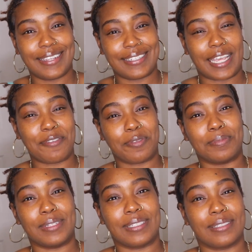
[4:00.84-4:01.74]
tape
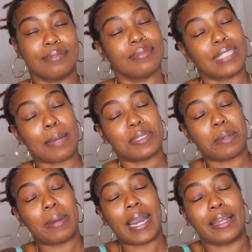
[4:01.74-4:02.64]
from top to
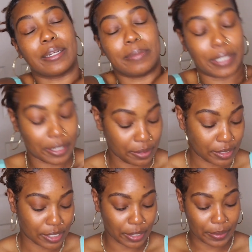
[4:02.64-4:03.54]
bottom you know
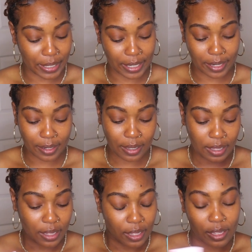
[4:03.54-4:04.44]
so yeah
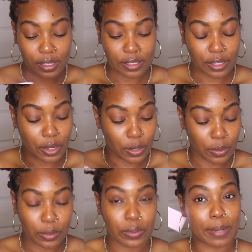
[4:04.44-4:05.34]

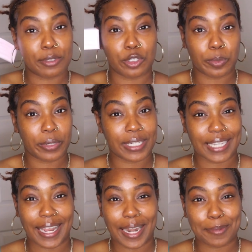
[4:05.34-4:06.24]
so oh i'm super
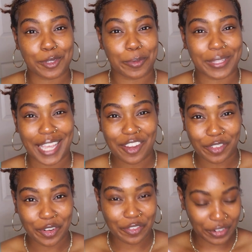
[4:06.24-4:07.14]
excited i'm super
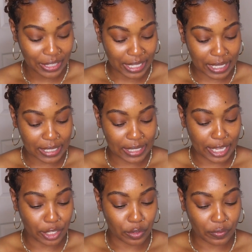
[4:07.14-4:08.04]
thankful for this
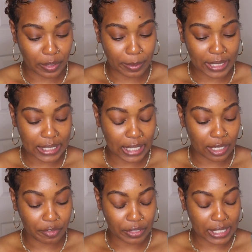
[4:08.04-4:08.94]
thank you
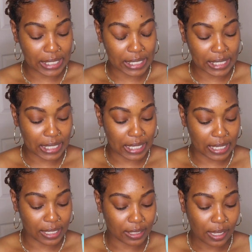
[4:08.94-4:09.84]
vbt for sending
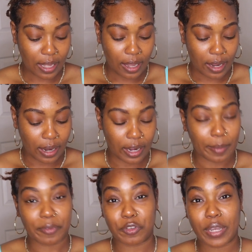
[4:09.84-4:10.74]
this
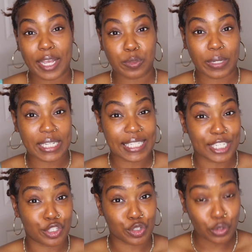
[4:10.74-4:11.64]
um, if you guys want to see
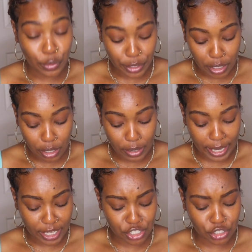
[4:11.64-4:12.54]
a tutorial,
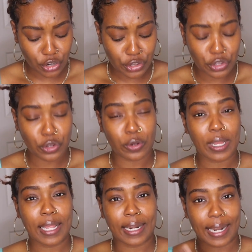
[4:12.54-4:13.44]
I can show you,
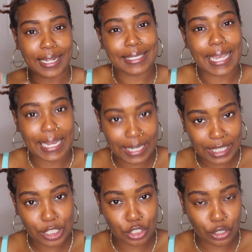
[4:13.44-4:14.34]
not
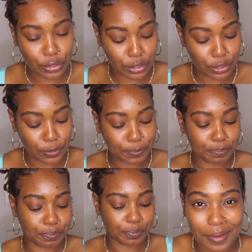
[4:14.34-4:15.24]
technically show you,
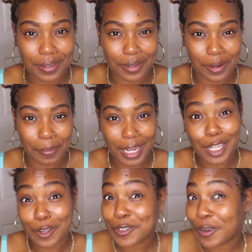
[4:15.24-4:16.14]
you know, my
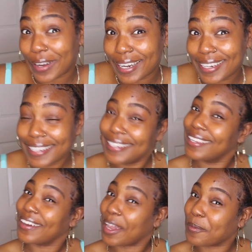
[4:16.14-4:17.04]
clothes on.
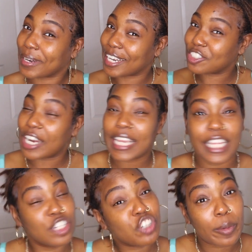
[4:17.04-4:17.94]
Okay, we're not trying to
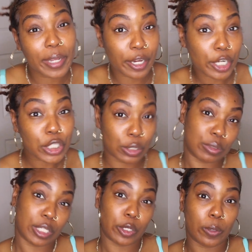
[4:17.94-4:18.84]
get in trouble here on
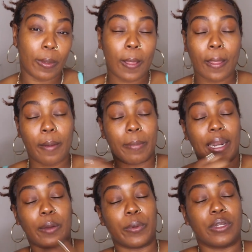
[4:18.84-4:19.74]
YouTube, but
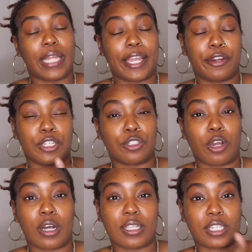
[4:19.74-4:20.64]
I will like
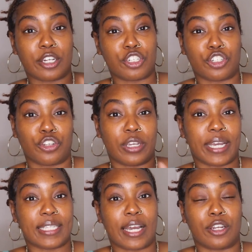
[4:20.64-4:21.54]
crisscross it or show you
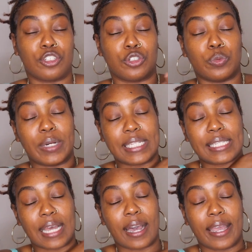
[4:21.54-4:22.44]
guys how to do one
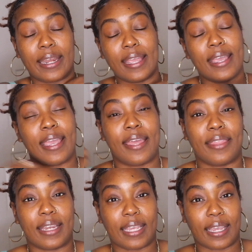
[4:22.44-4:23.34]
side. And
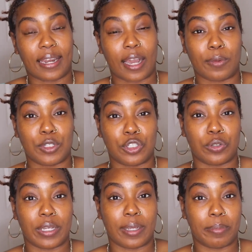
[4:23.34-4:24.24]
then again, I will
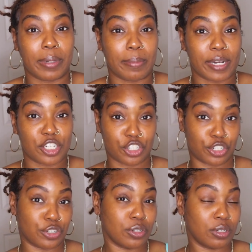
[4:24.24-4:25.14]
do it and put my shirt